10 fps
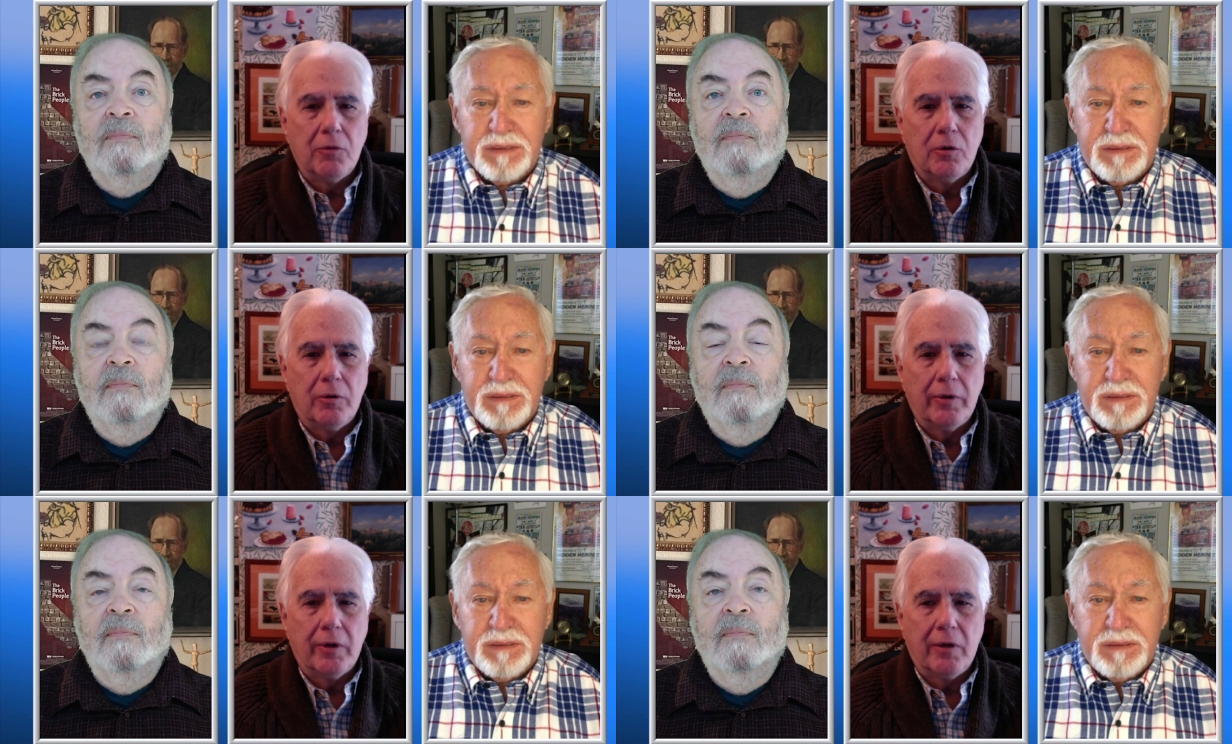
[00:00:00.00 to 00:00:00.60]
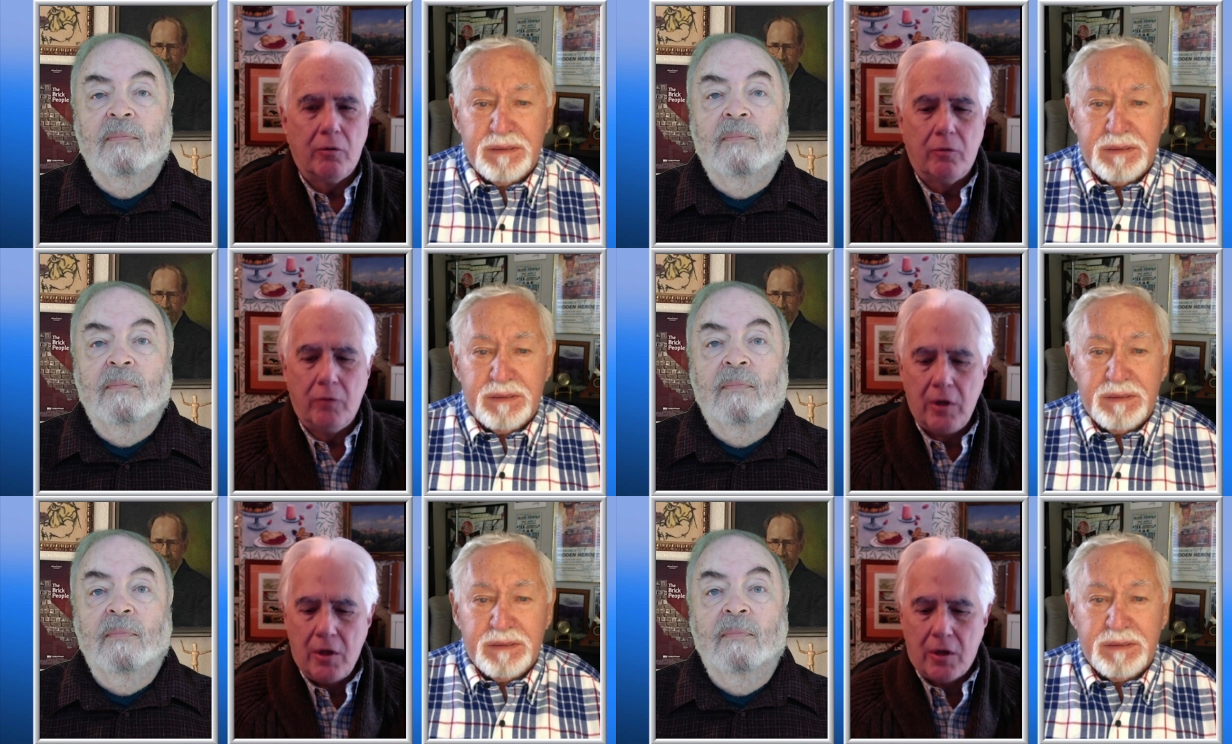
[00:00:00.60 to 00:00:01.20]

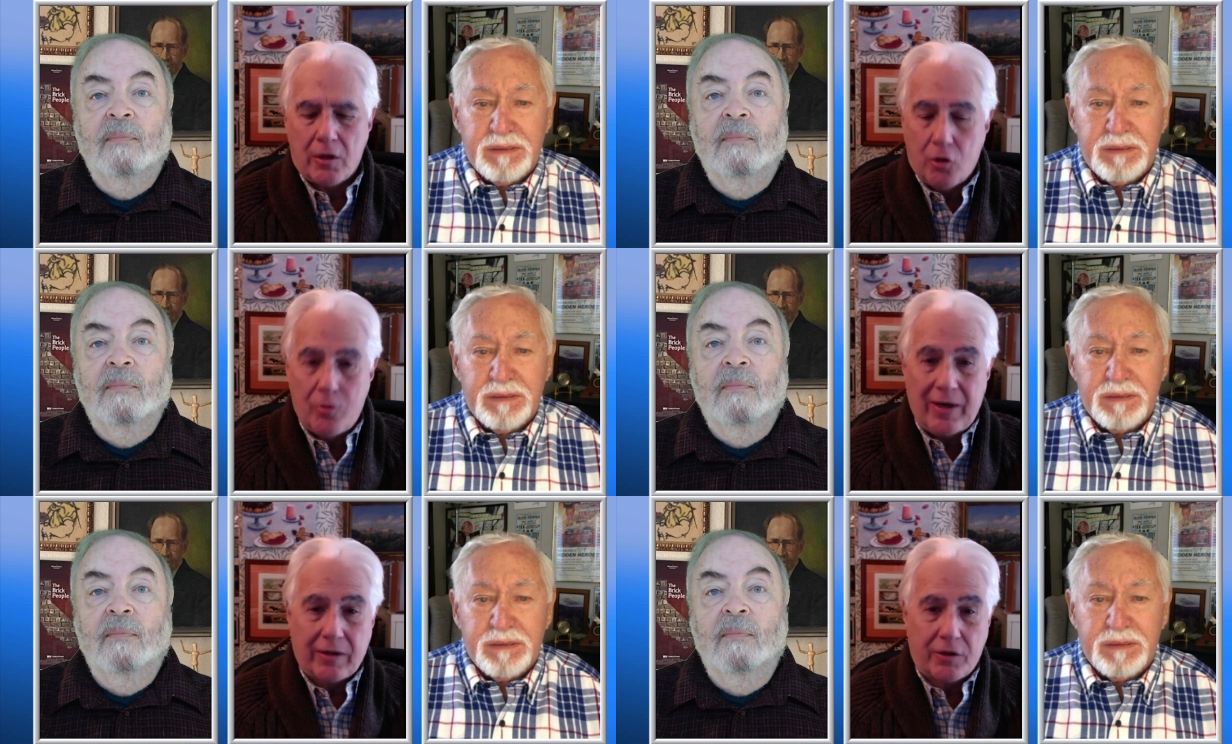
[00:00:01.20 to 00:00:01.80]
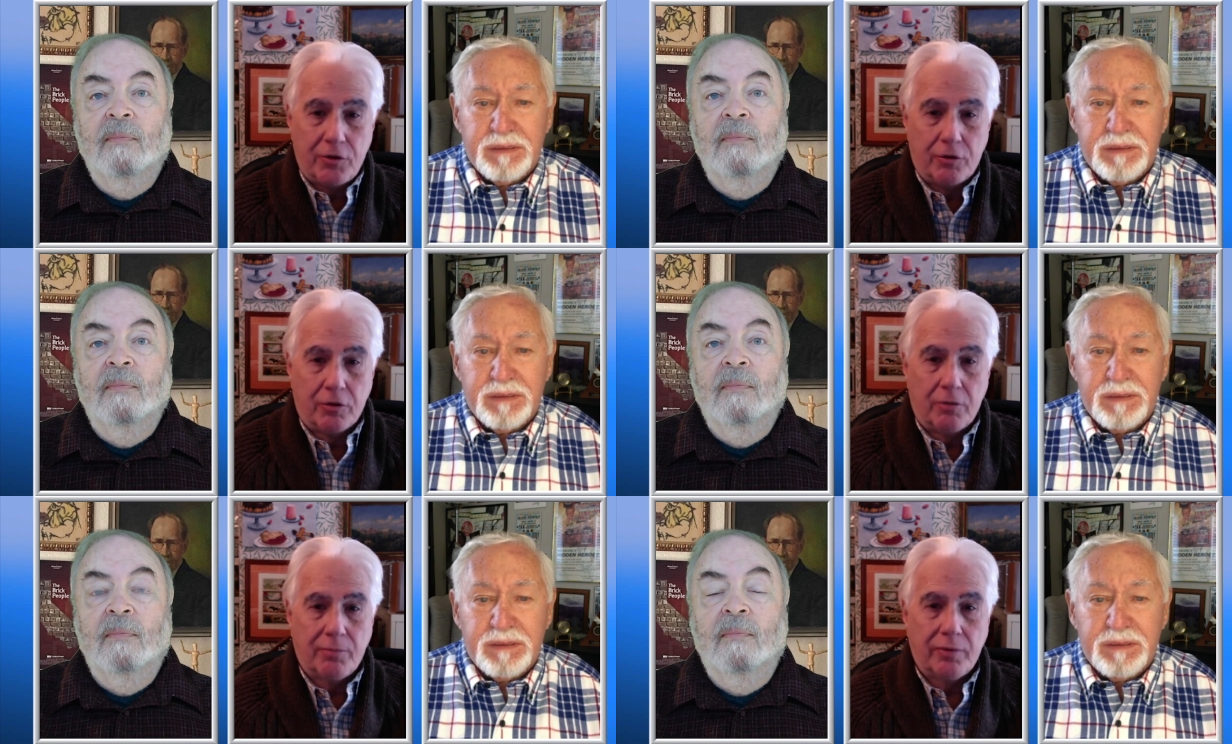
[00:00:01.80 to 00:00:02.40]
Speaker 1: will go back to
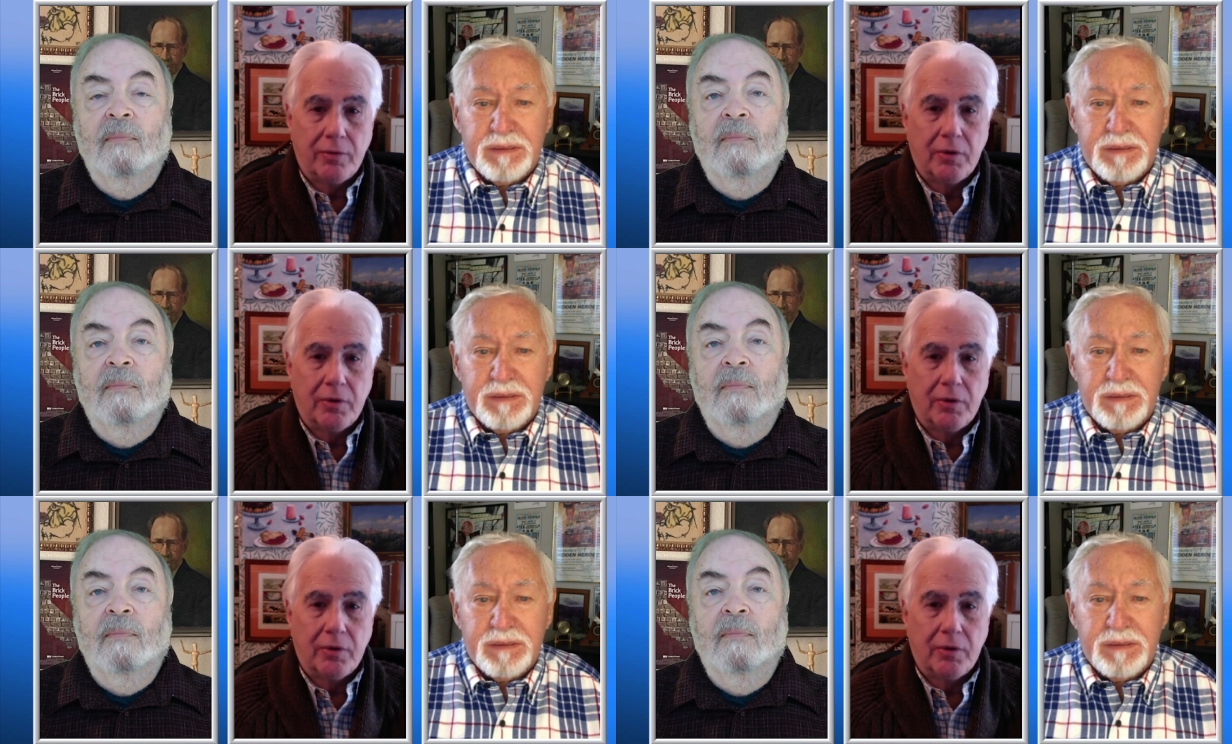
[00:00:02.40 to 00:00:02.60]
Europe,